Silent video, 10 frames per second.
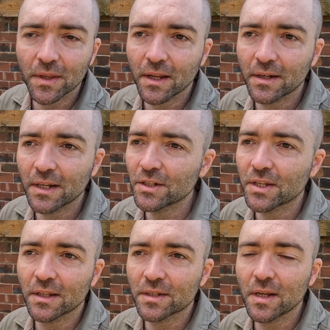on that. It just
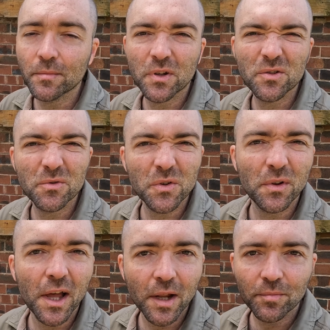gets snapped because it was all
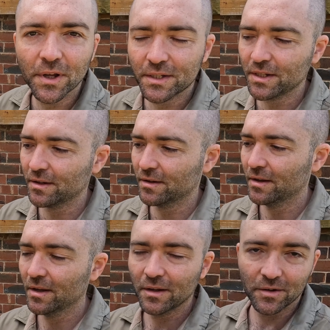hard plastic,
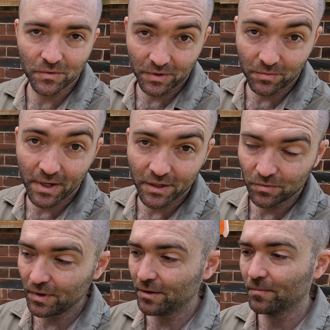because it was ready to
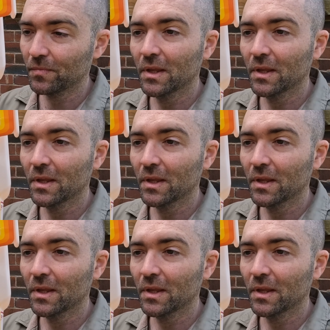run.